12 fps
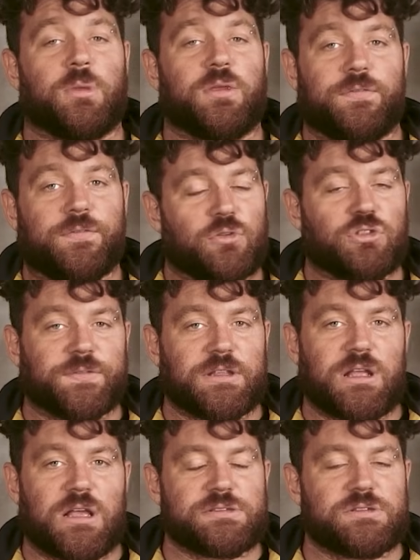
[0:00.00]
in front of the
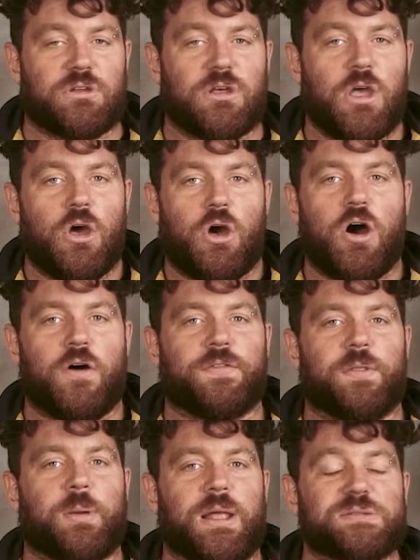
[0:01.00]
nozzle of
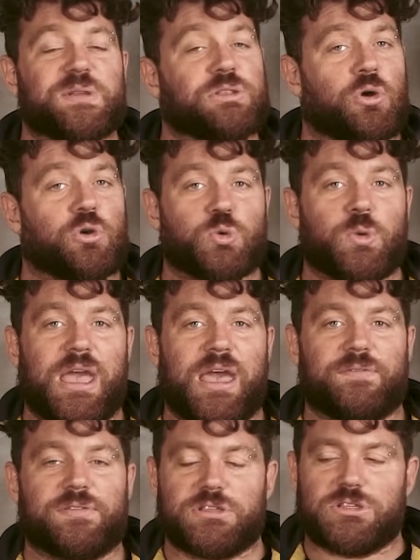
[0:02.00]
the plasma torch we
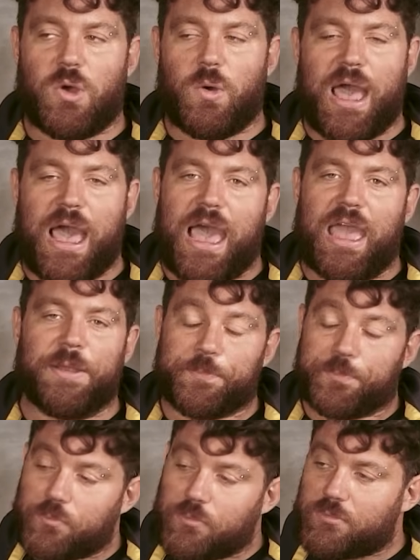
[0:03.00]
have so high,
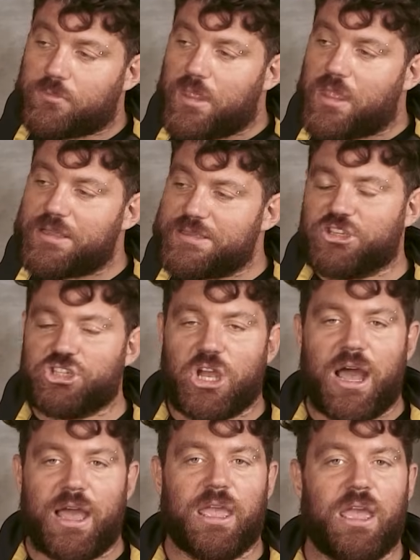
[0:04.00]
such a
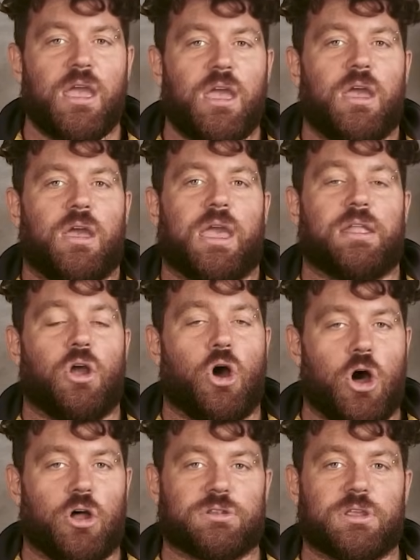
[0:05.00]
high and
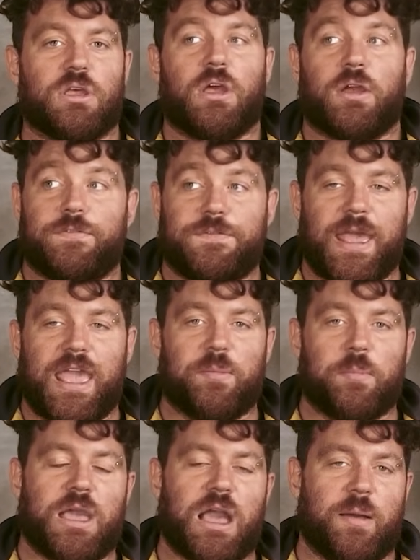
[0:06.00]
hot
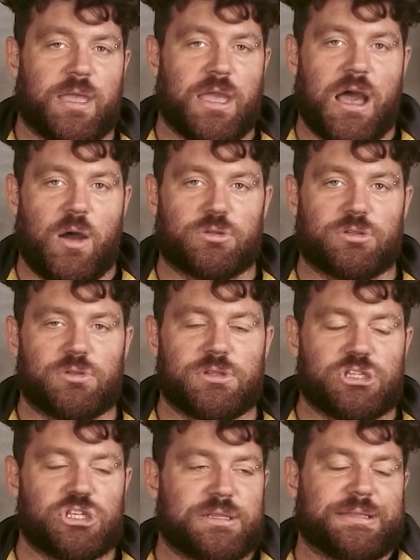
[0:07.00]
flame coming out.
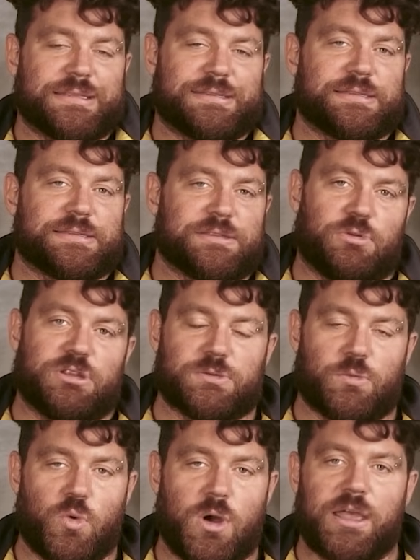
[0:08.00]
This is the
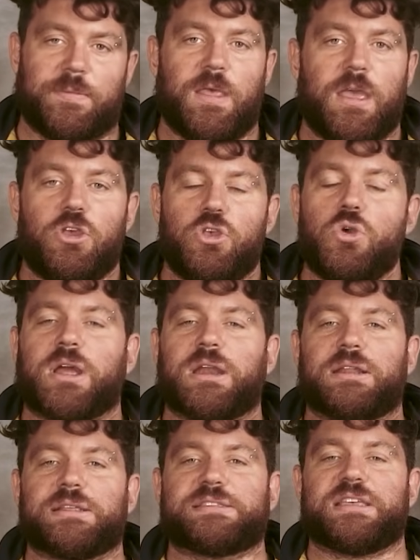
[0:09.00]
reason why. You can
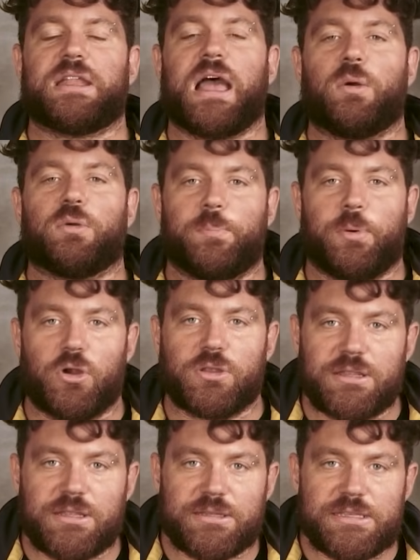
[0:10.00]
understand how
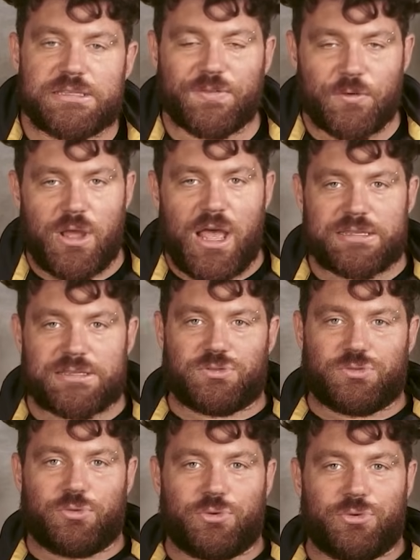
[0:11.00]
important it is for us
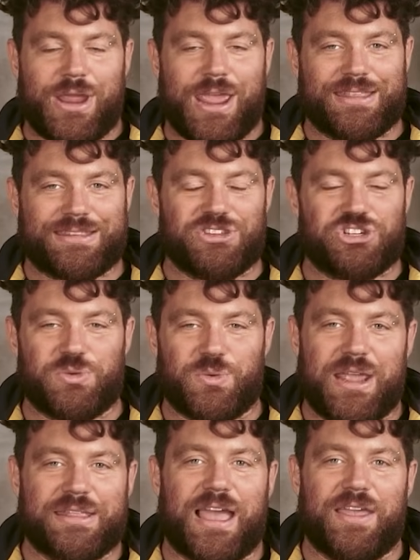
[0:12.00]
to create and
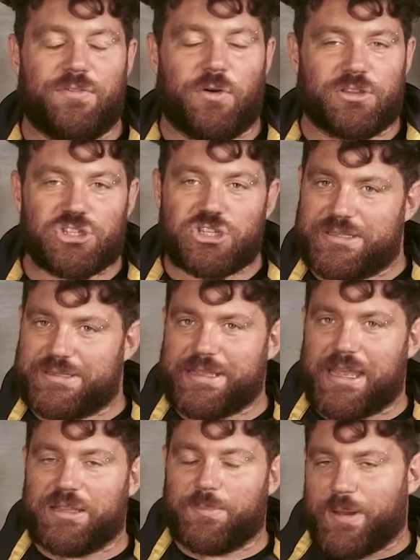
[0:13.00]
generate high voltage
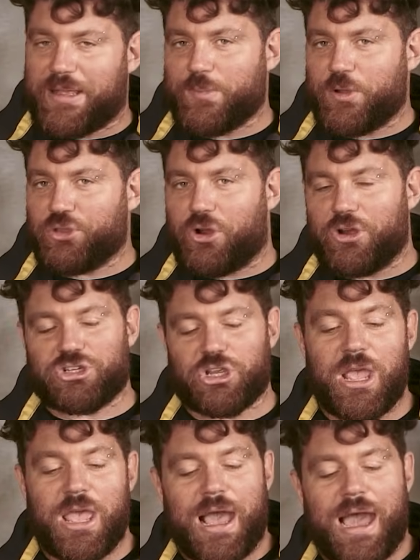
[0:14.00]
inside the plasma torch.
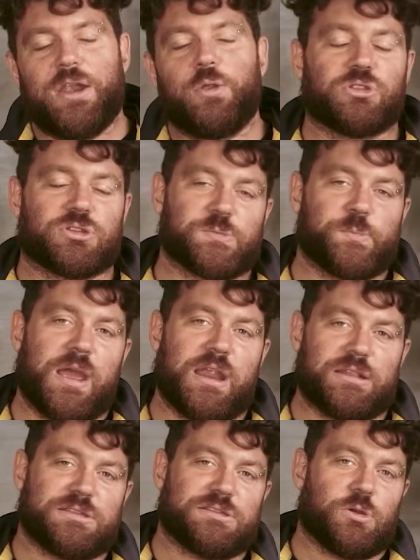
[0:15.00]
I don't want to
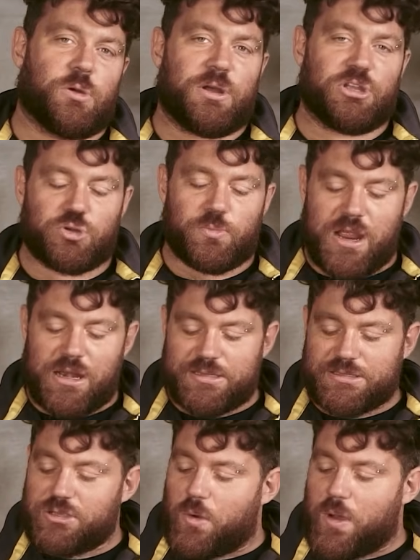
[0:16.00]
spend so much money,
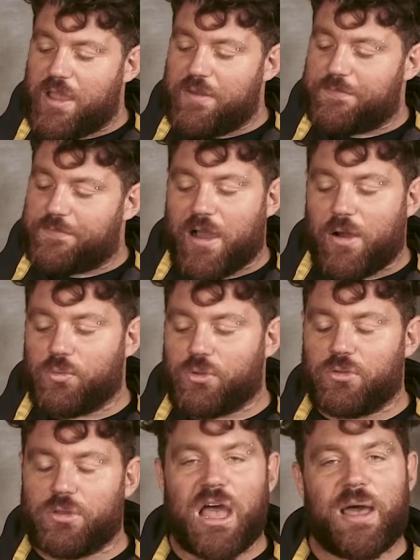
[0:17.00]
so I found
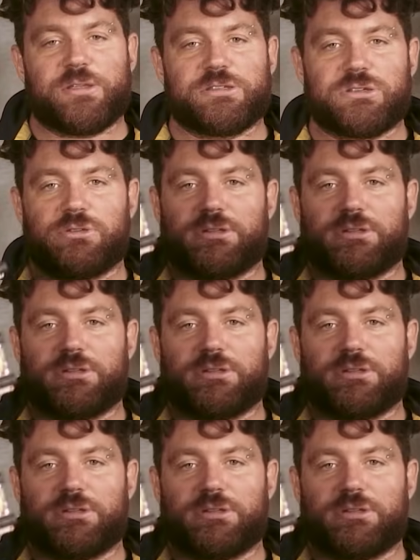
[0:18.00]
on Amazon